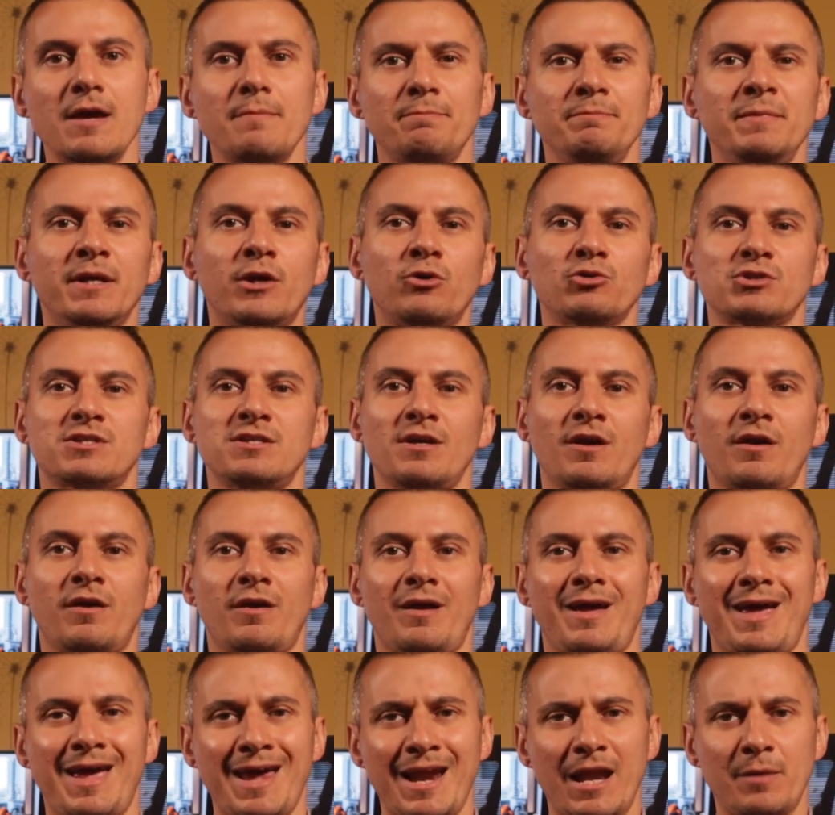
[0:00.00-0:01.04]
because they are
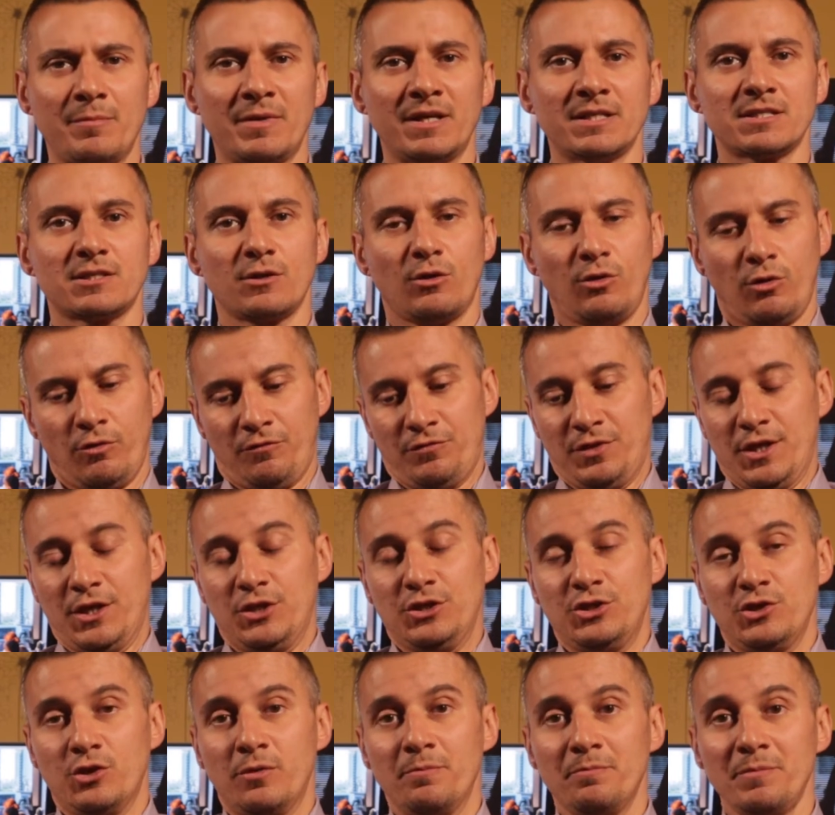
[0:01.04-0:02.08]
elements of the
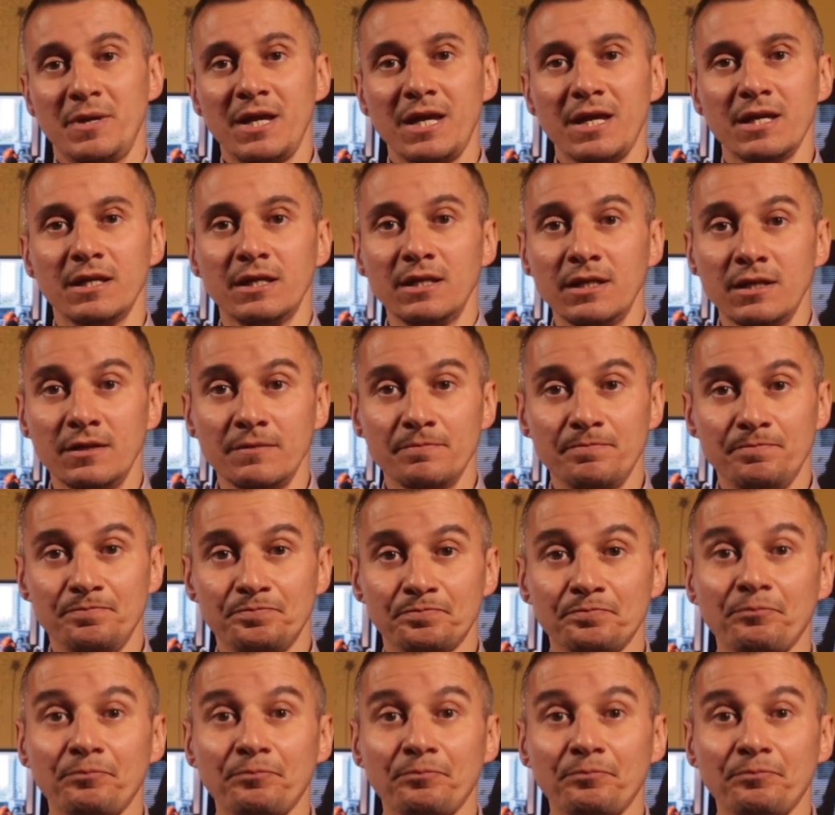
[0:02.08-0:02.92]
domain